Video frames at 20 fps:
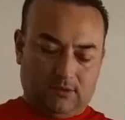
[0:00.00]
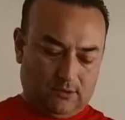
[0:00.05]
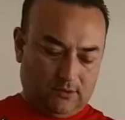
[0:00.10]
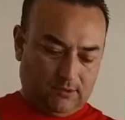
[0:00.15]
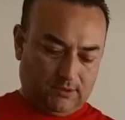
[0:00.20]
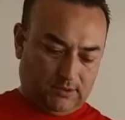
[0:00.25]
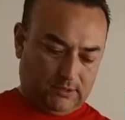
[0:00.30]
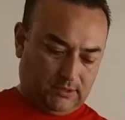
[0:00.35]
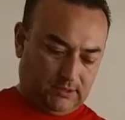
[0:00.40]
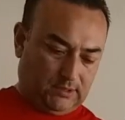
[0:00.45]

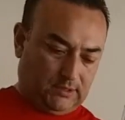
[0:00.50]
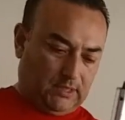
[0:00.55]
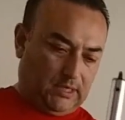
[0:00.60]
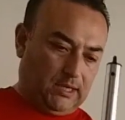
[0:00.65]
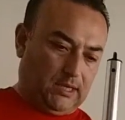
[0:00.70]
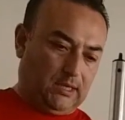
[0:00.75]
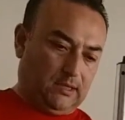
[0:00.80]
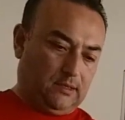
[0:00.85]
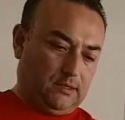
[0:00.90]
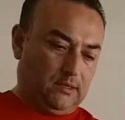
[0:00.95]
This is
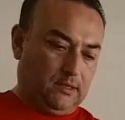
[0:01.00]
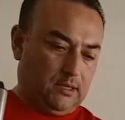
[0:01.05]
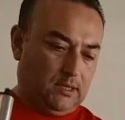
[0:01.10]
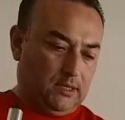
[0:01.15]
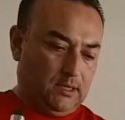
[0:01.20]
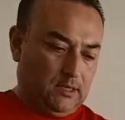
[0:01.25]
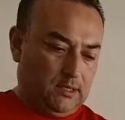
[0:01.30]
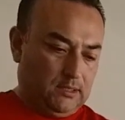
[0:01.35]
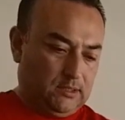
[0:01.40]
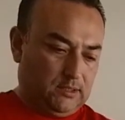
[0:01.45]
not
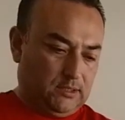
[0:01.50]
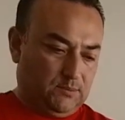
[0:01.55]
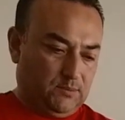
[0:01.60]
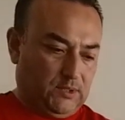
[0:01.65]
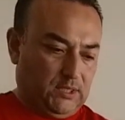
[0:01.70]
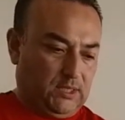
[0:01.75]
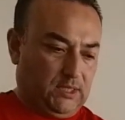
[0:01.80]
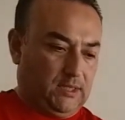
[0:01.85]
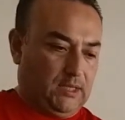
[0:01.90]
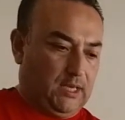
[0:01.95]

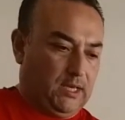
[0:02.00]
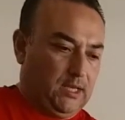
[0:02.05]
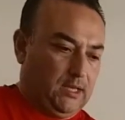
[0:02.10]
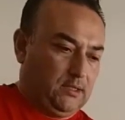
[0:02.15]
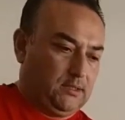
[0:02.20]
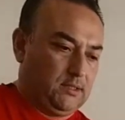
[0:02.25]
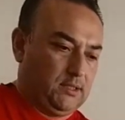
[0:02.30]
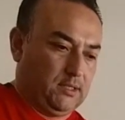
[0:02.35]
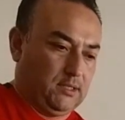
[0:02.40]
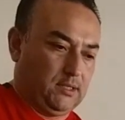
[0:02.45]
something that
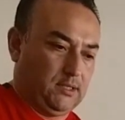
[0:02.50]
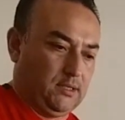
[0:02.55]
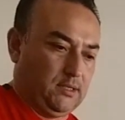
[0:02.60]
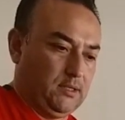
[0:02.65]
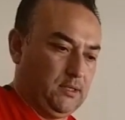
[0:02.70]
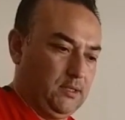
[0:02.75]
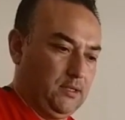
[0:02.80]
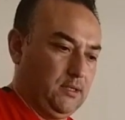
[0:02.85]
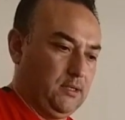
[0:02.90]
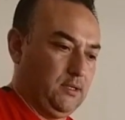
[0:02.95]

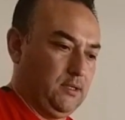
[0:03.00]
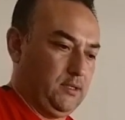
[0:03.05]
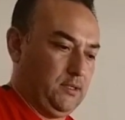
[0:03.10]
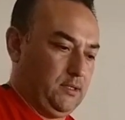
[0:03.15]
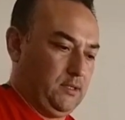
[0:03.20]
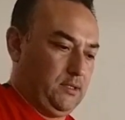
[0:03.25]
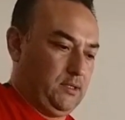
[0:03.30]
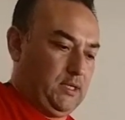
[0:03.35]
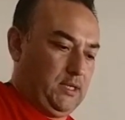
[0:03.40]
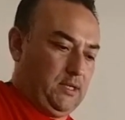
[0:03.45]

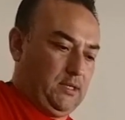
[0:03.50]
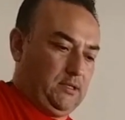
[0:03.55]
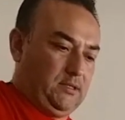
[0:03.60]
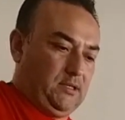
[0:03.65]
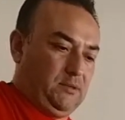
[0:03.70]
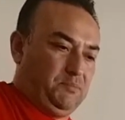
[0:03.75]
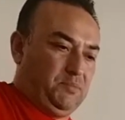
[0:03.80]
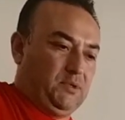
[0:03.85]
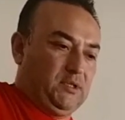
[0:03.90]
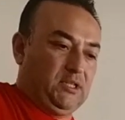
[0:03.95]
that
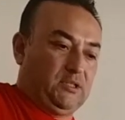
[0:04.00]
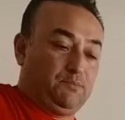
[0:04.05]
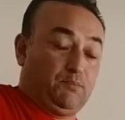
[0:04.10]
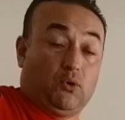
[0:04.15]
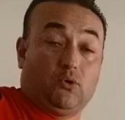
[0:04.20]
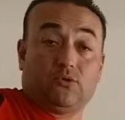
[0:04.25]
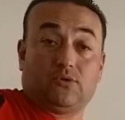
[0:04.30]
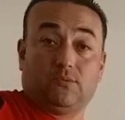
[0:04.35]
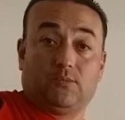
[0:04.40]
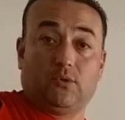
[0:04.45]
is
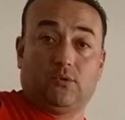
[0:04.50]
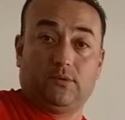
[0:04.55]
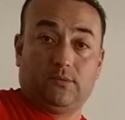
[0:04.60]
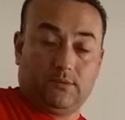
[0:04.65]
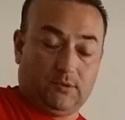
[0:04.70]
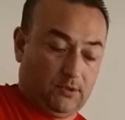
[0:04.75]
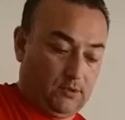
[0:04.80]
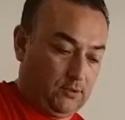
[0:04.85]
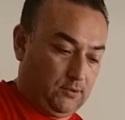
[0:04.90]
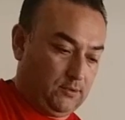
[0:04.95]

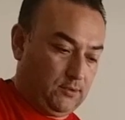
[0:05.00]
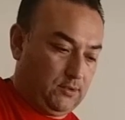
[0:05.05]
disposable.